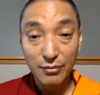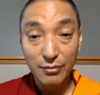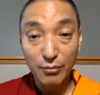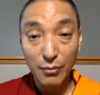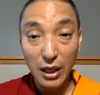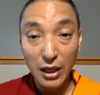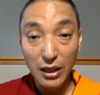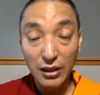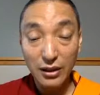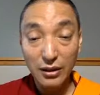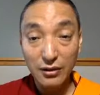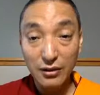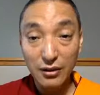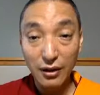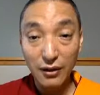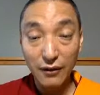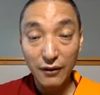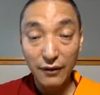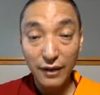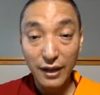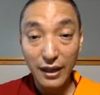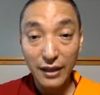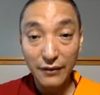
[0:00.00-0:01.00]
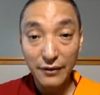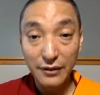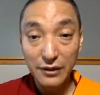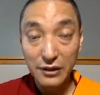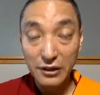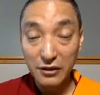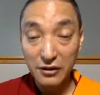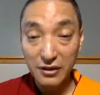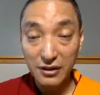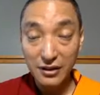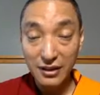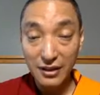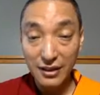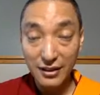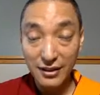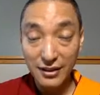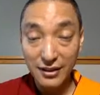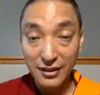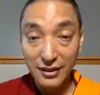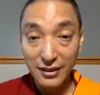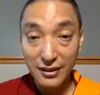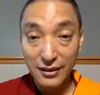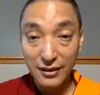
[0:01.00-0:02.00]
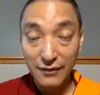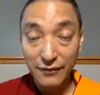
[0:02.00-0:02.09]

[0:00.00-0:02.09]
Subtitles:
mind of covetousness